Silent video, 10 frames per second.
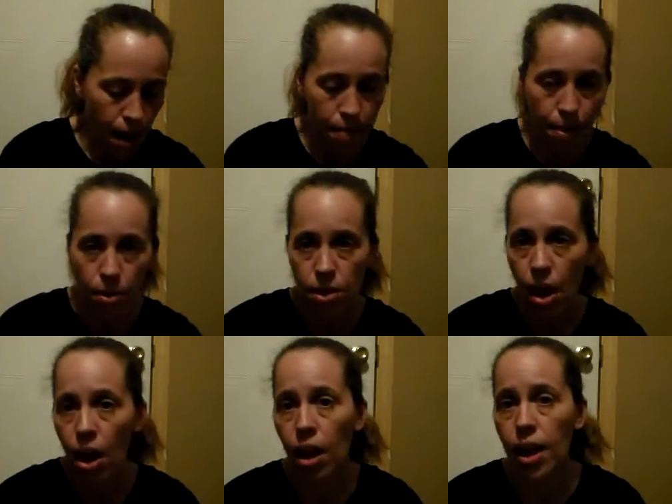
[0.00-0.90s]
Um, I
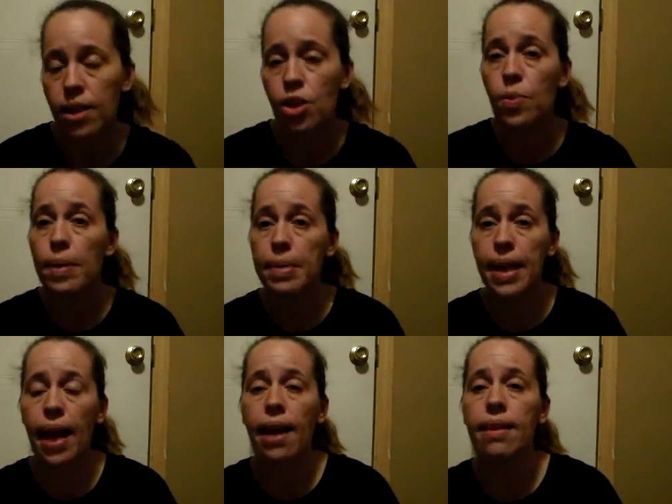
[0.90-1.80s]
post a lot of
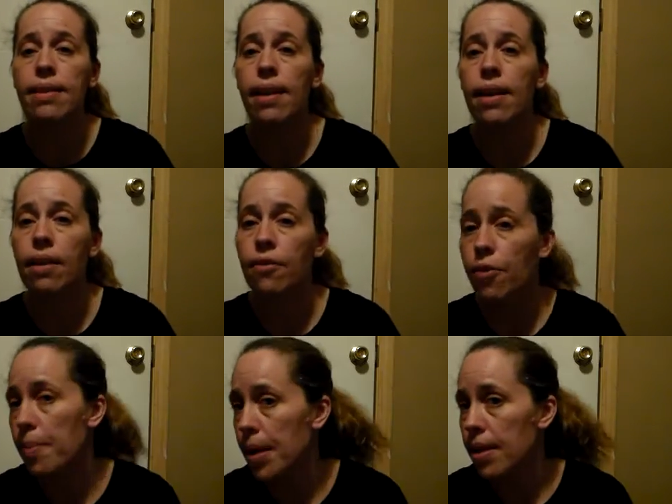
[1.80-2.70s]
sweepstakes
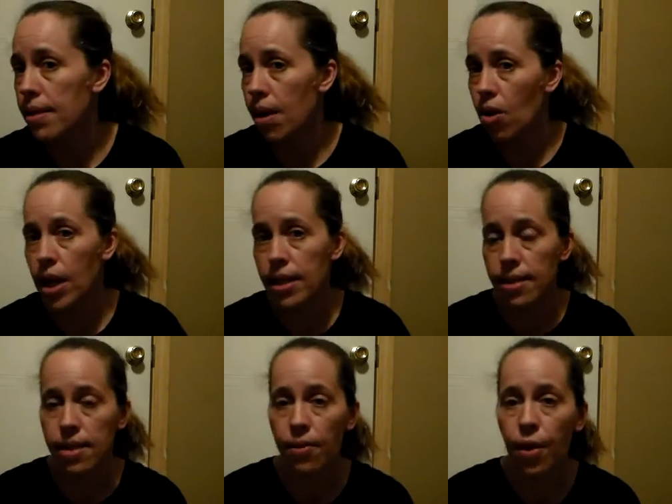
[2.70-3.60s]
and freebies and all
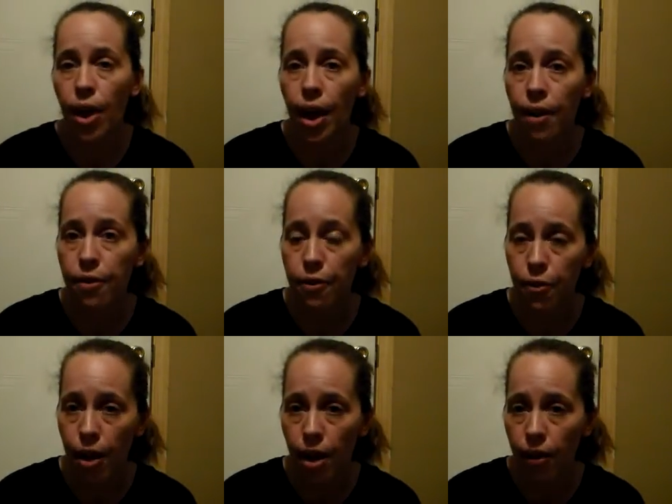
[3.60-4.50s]
kinds of stuff you can get
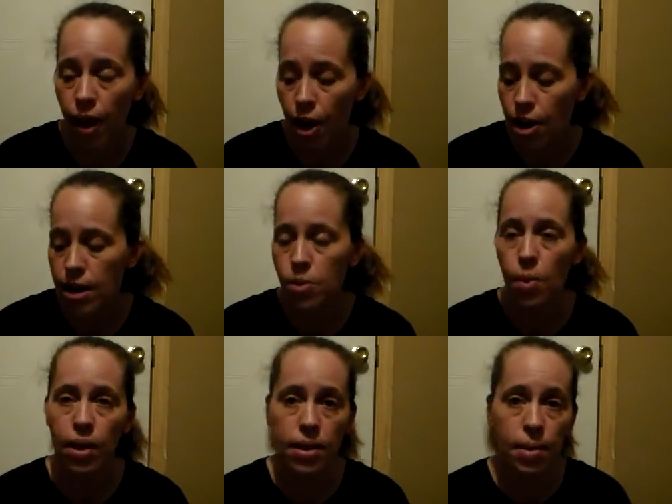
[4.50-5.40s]
for free on there,
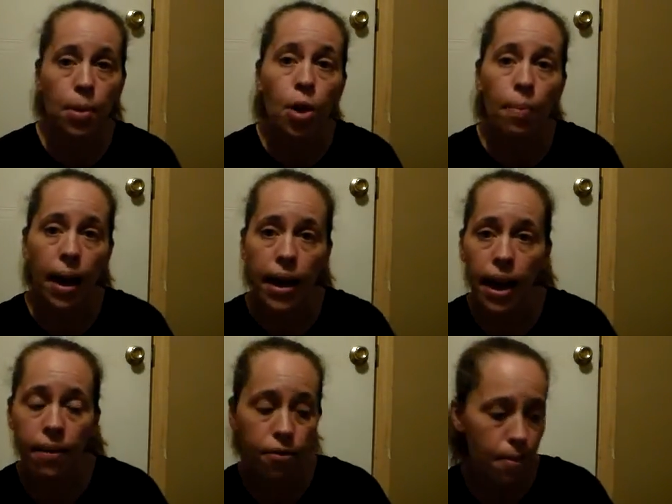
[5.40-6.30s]
as well as some
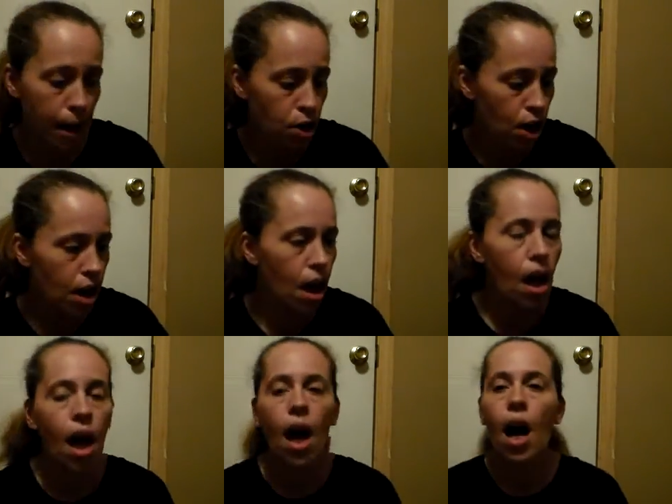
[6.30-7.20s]
couponing information.